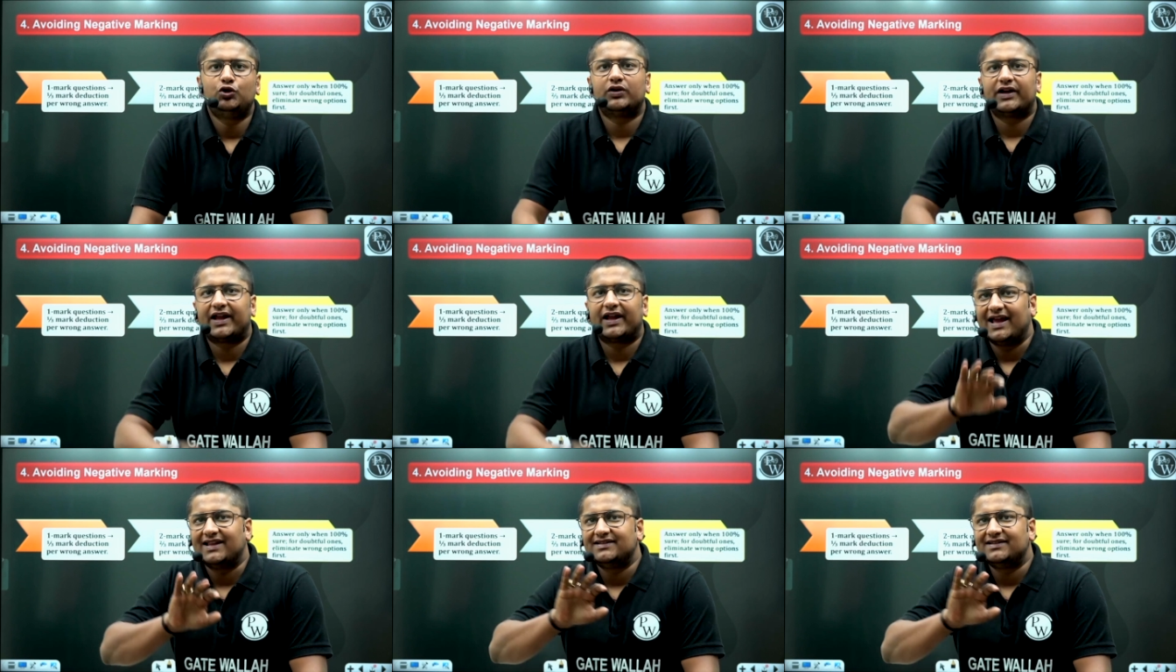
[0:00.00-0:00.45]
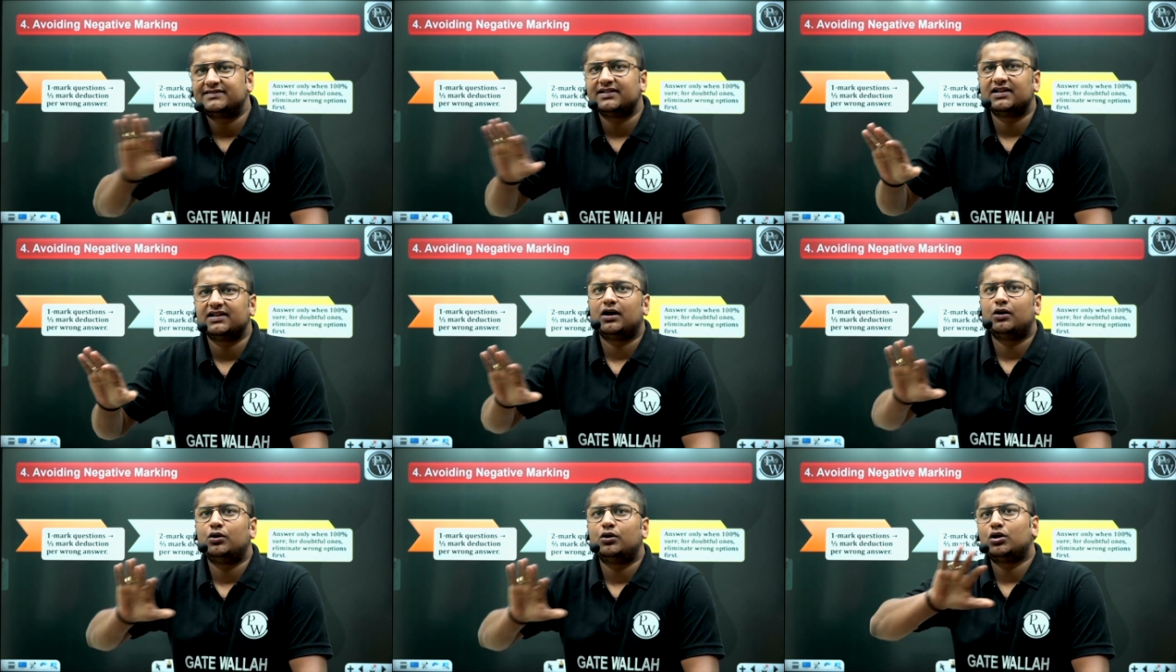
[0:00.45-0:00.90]
cancel
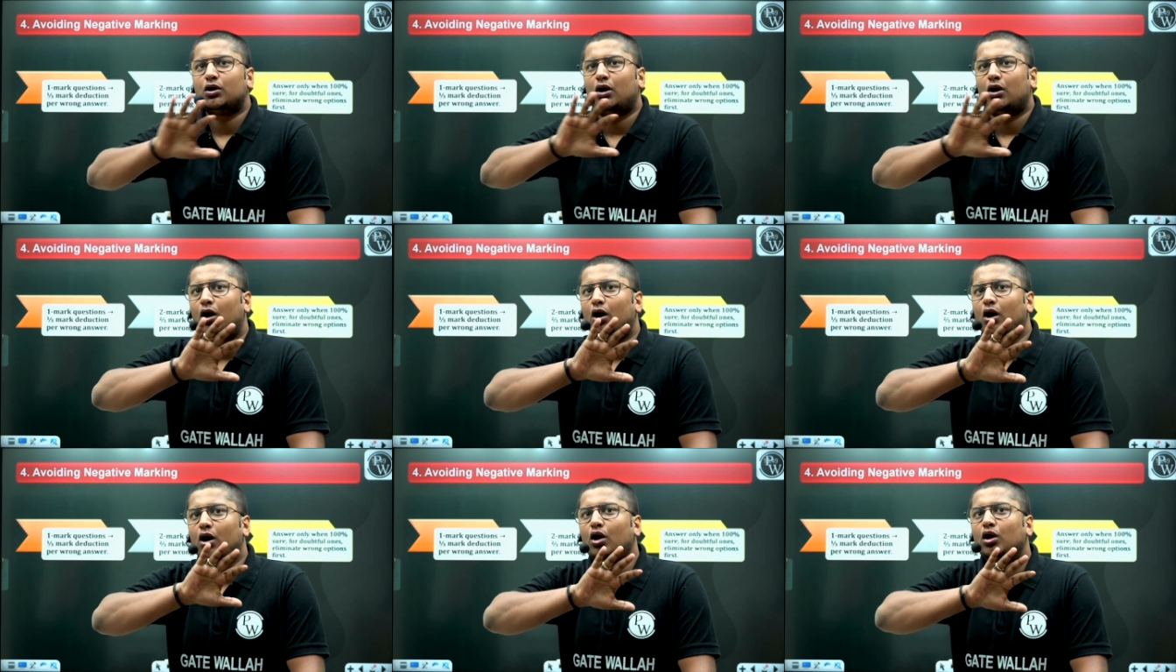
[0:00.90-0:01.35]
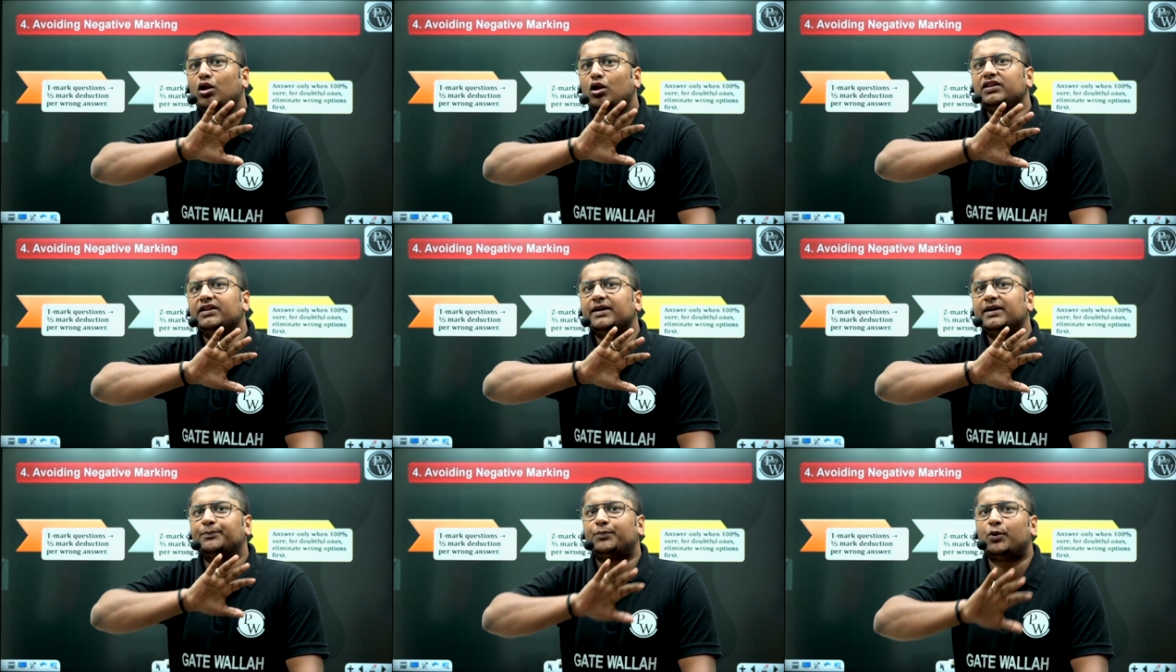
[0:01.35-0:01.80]
out all the
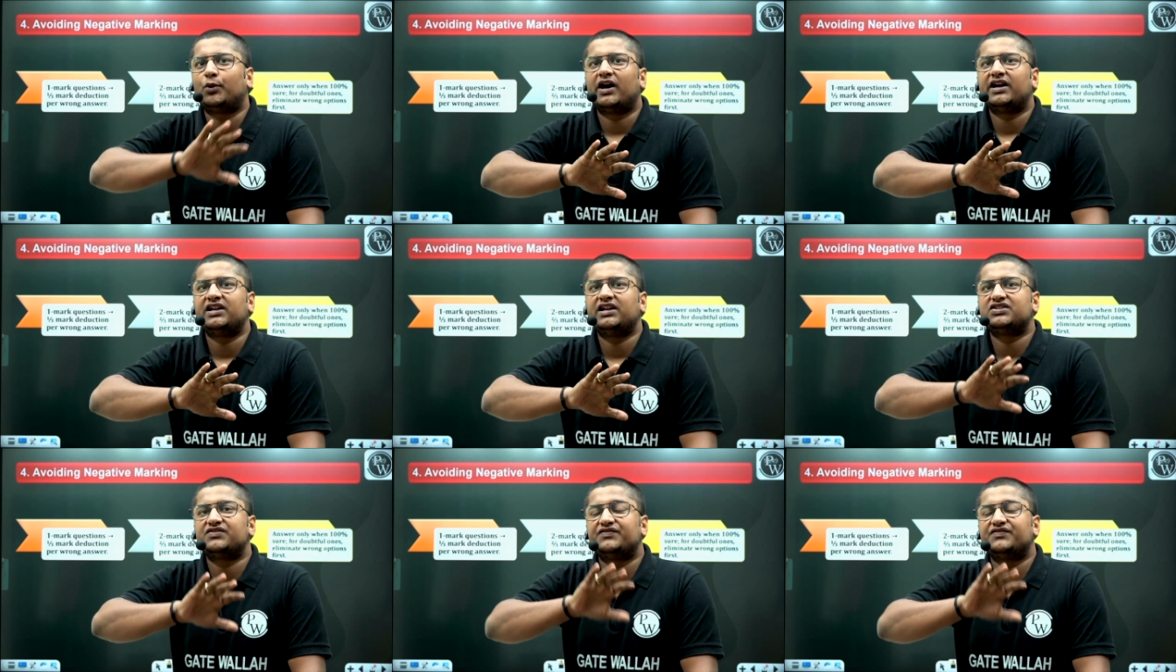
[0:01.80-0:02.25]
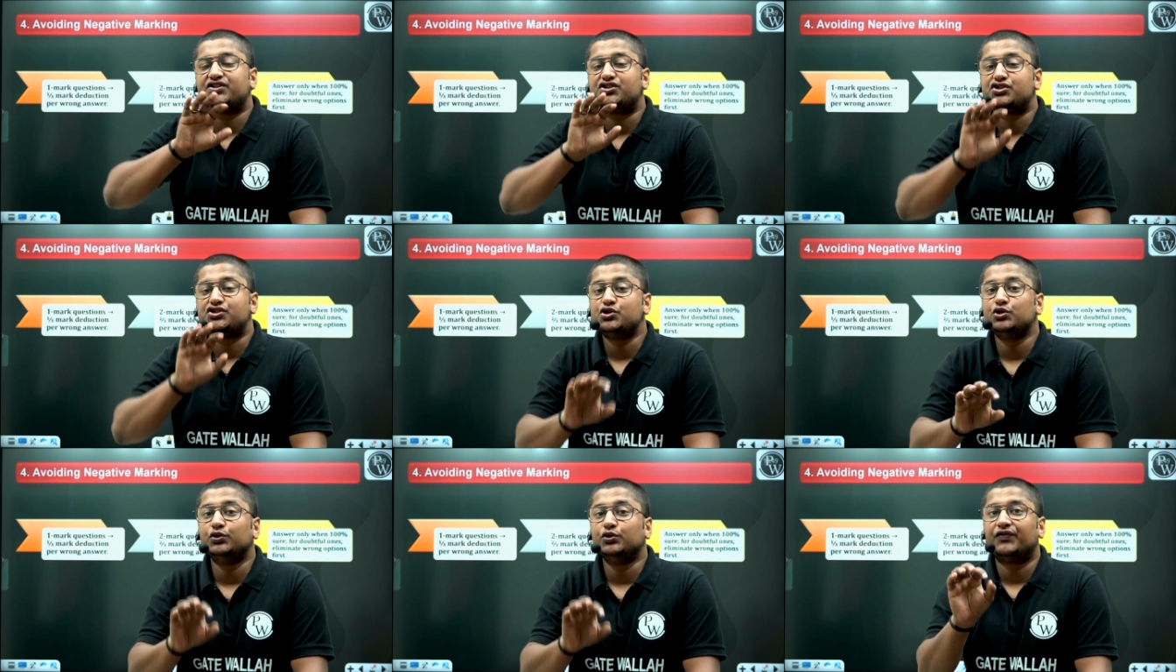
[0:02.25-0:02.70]
points which
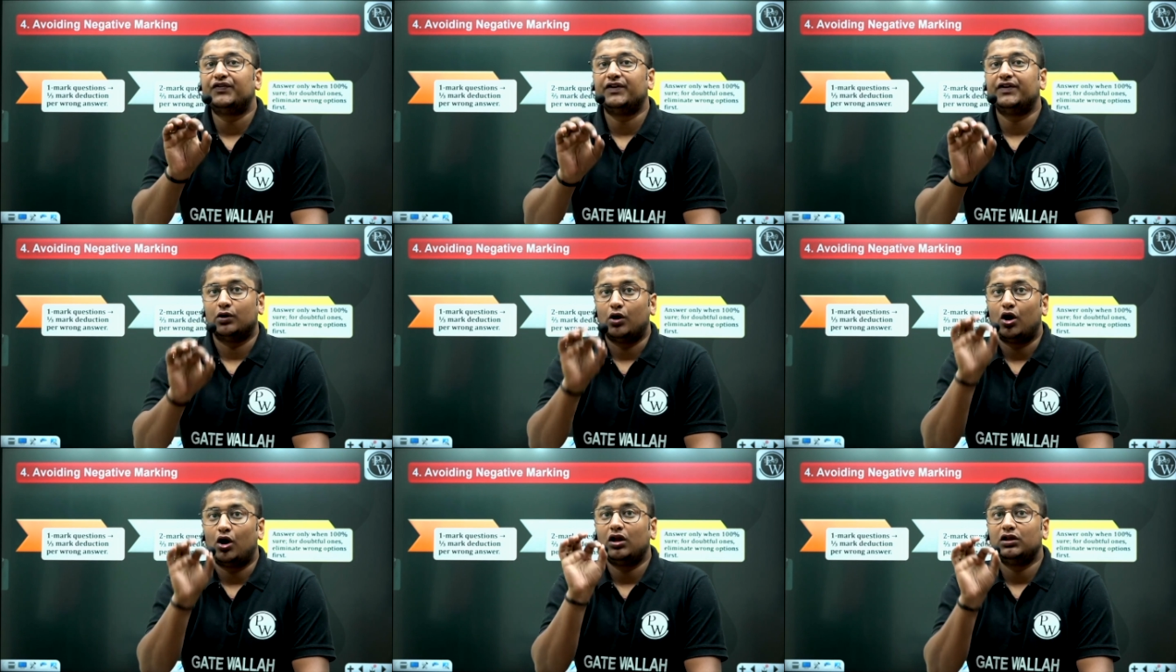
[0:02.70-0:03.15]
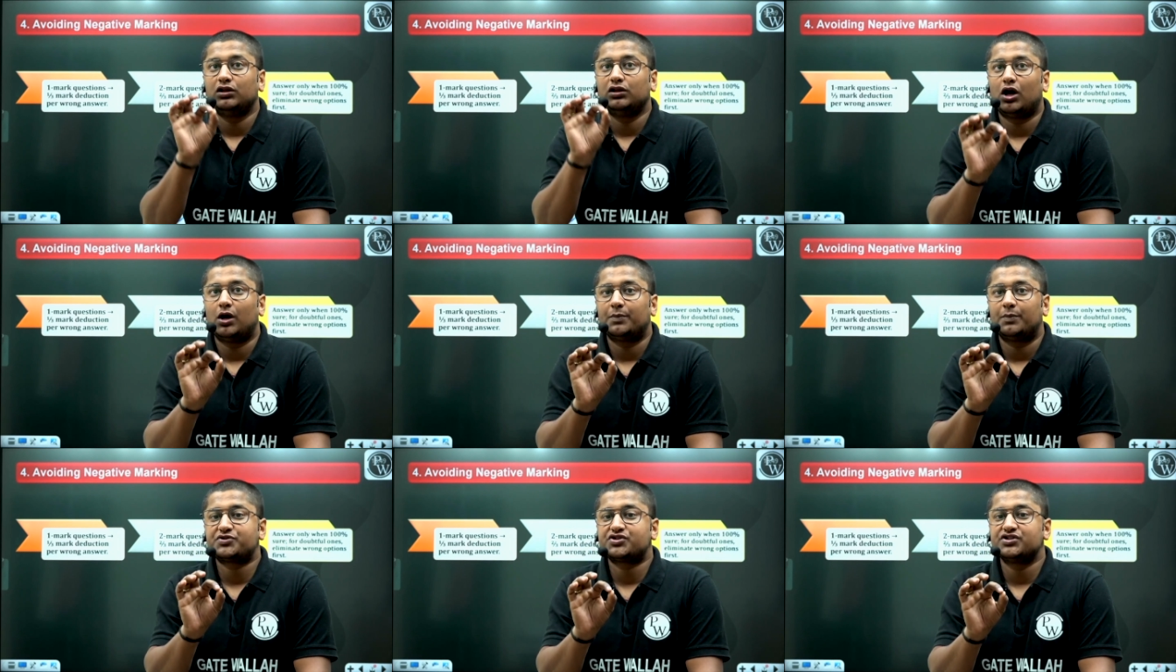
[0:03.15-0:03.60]
you feel, all the
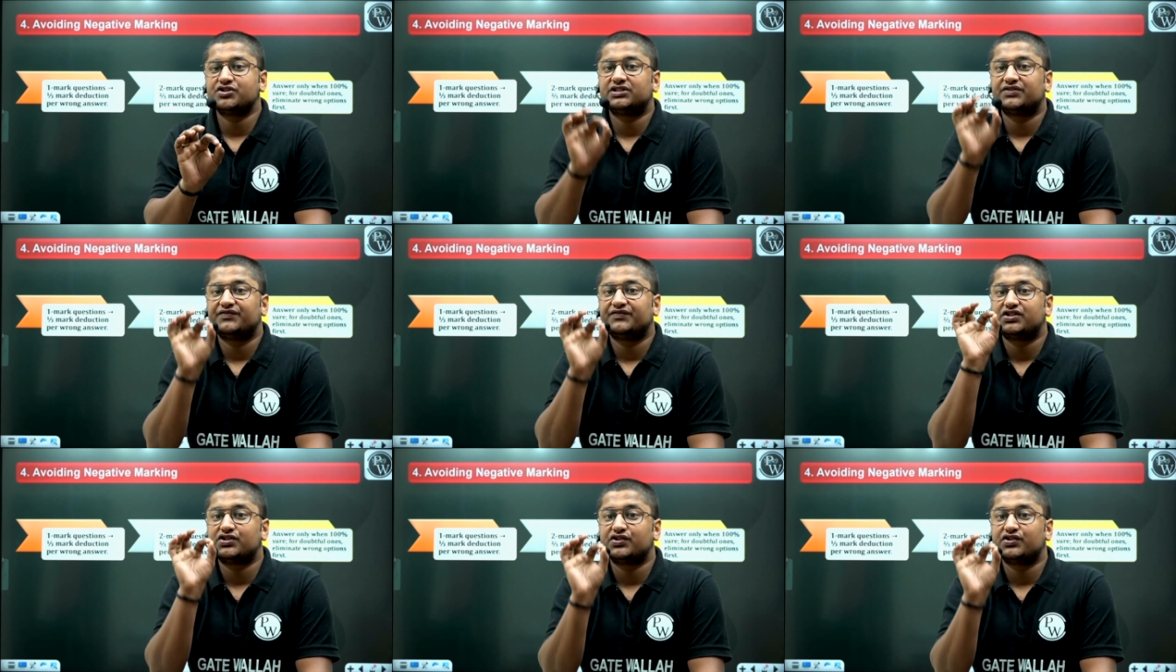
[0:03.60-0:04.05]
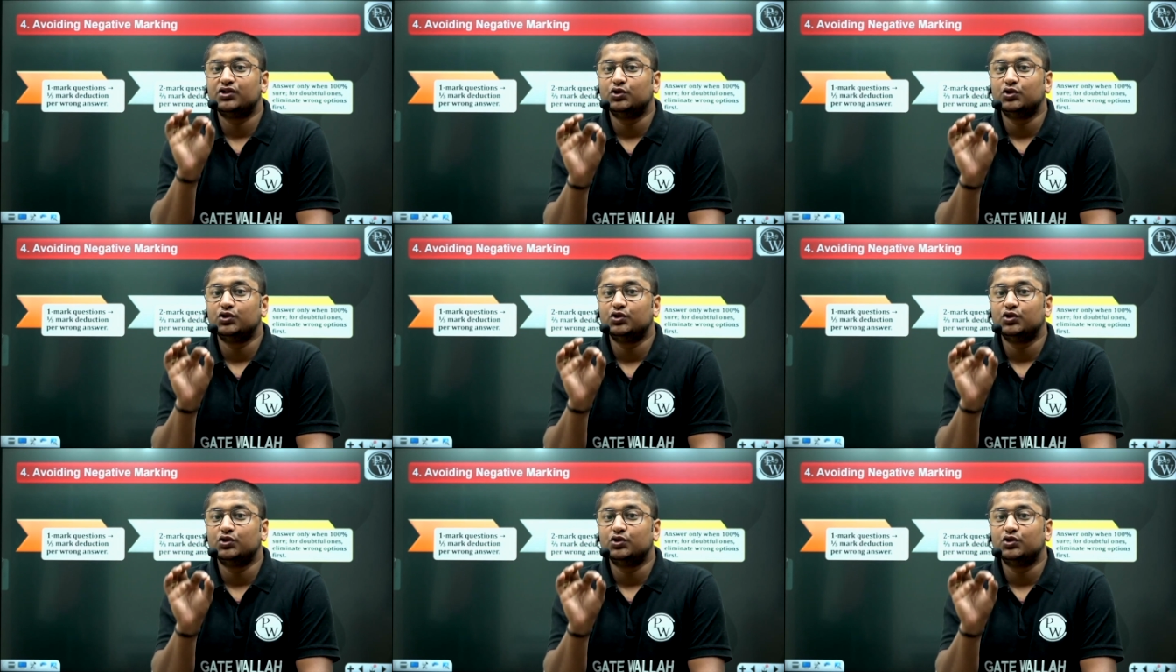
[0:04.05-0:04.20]
options which you